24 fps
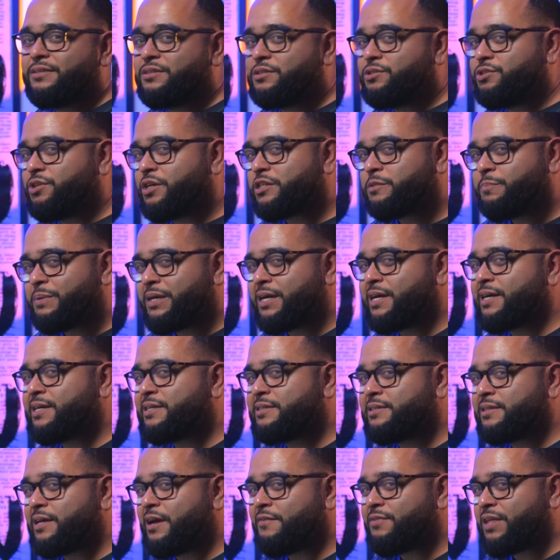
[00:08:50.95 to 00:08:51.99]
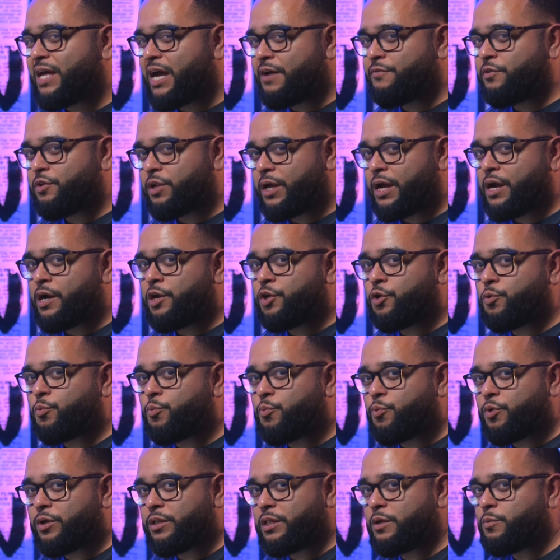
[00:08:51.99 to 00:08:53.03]
just because if they have good hair, you
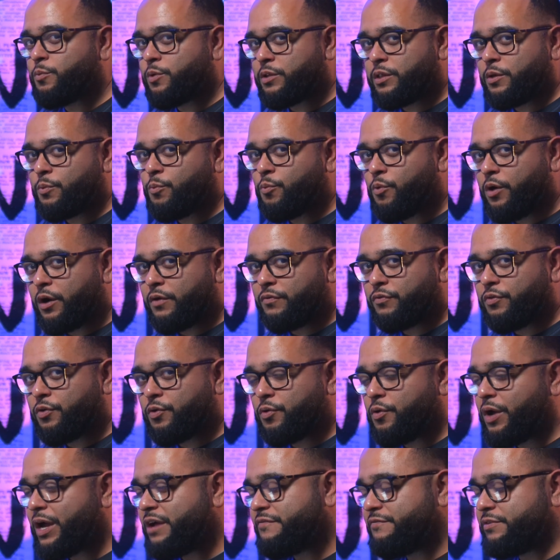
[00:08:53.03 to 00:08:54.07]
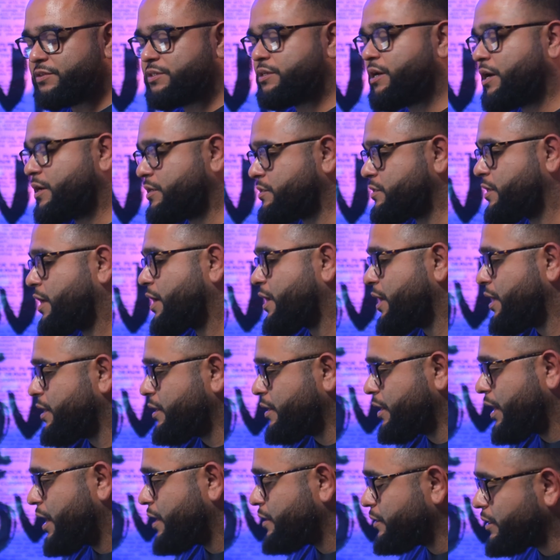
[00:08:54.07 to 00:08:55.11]
really, really want to emphasize that
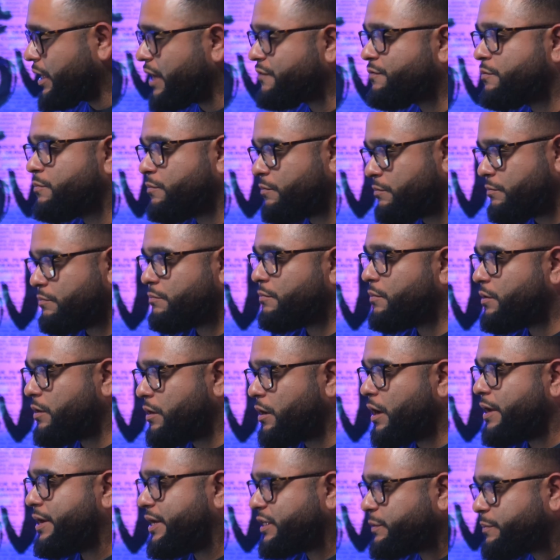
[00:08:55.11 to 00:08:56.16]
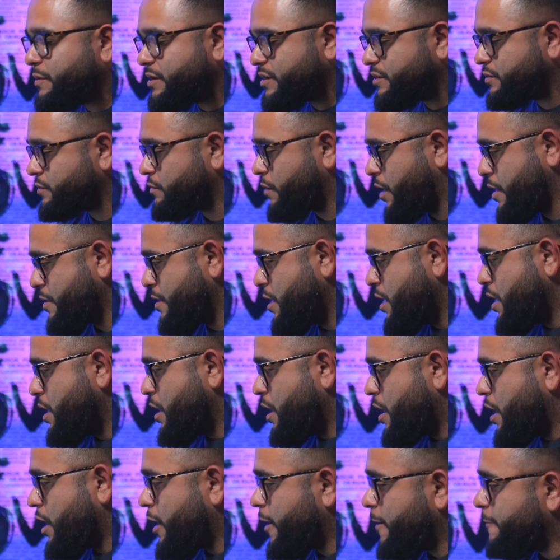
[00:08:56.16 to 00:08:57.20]
and give them an experience, right?
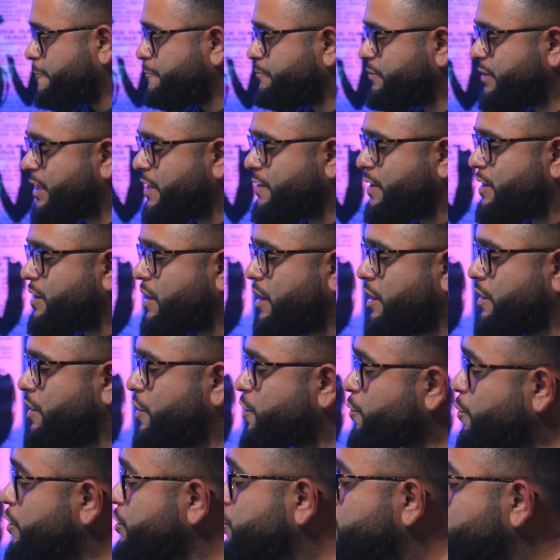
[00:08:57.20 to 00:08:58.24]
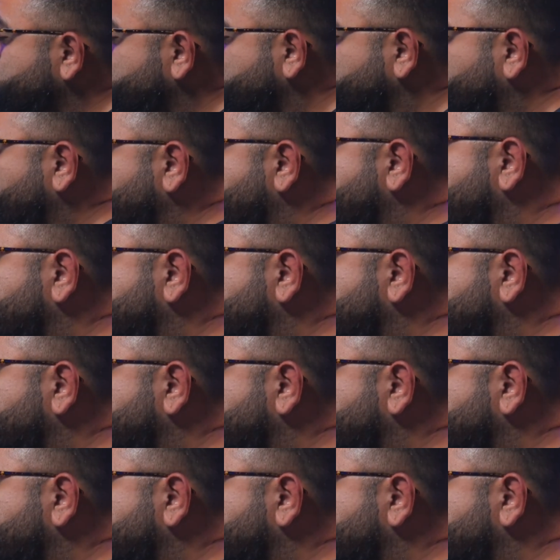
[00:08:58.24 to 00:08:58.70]
And then another one too, you want to